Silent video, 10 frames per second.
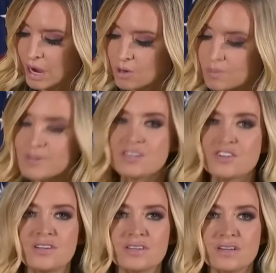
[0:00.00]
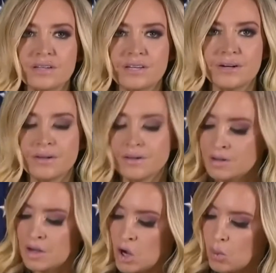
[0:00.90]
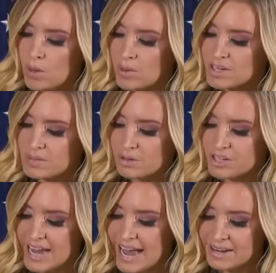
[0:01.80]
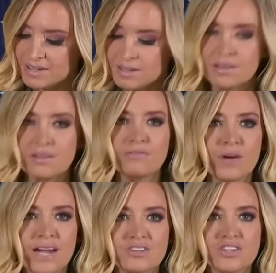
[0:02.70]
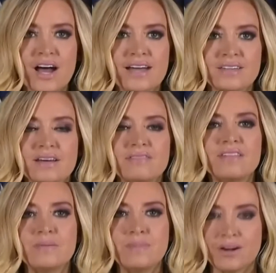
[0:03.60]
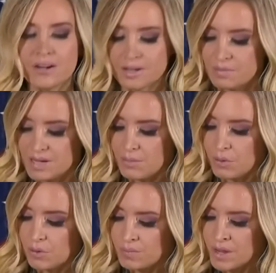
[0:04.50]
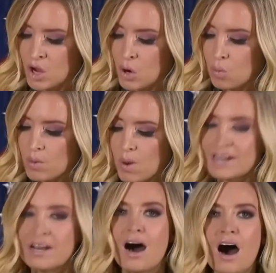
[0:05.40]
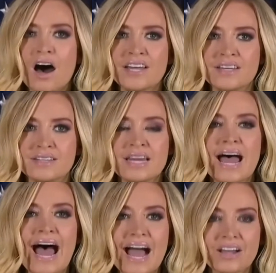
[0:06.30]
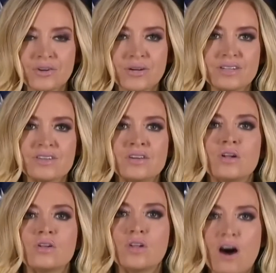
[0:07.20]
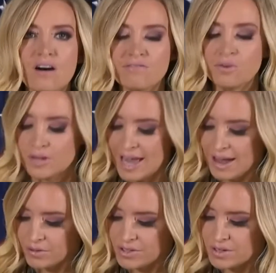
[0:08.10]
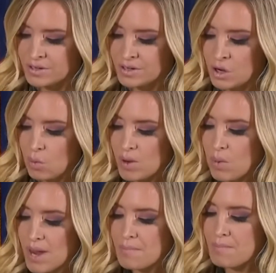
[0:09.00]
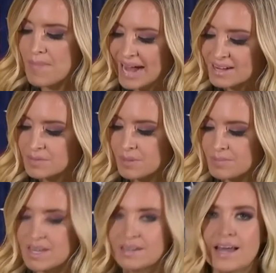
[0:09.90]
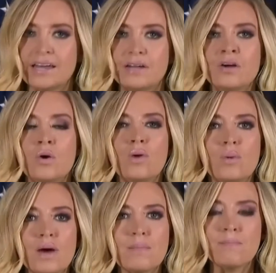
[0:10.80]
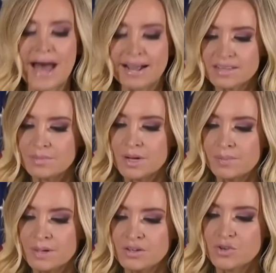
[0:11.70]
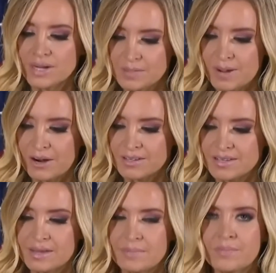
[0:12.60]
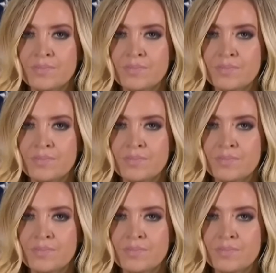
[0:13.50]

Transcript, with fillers: Our position is clear. We want to protect the franchise of the American people. We want an honest, accurate, lawful count. We want maximum sunlight. We want maximum transparency.